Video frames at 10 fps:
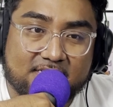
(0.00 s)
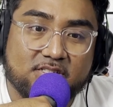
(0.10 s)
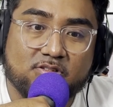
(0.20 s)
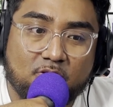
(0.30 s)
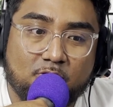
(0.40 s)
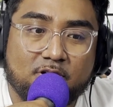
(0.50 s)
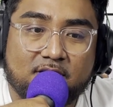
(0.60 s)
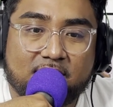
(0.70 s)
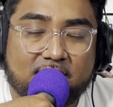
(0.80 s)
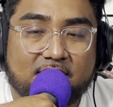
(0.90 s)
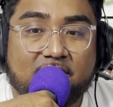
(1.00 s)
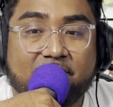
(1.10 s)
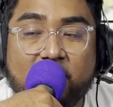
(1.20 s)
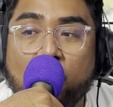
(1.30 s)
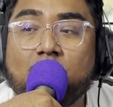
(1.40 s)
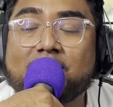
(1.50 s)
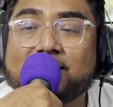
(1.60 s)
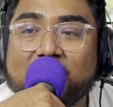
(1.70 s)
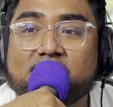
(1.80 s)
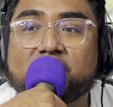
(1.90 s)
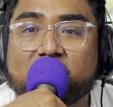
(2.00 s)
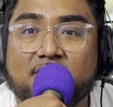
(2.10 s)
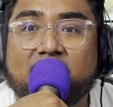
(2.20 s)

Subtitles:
a score, if he always has to start